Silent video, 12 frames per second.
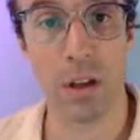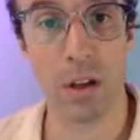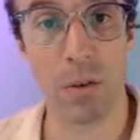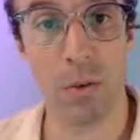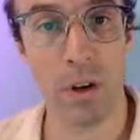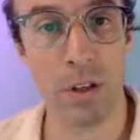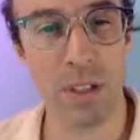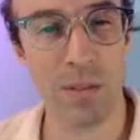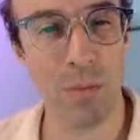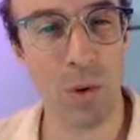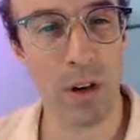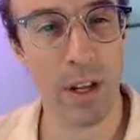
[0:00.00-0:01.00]
What are some
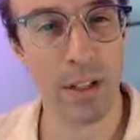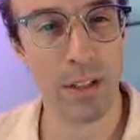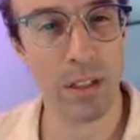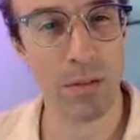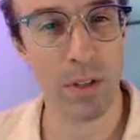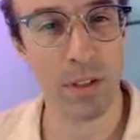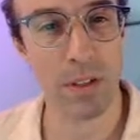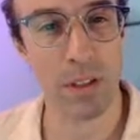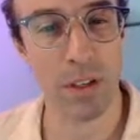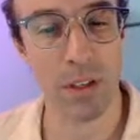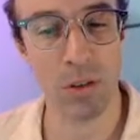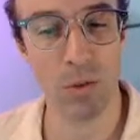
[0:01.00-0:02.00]
more instruments that
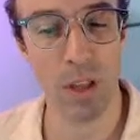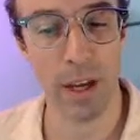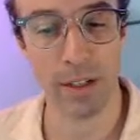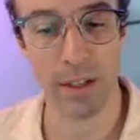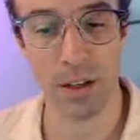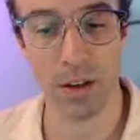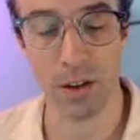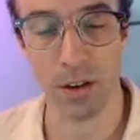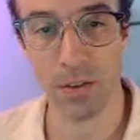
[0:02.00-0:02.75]
you like to hear?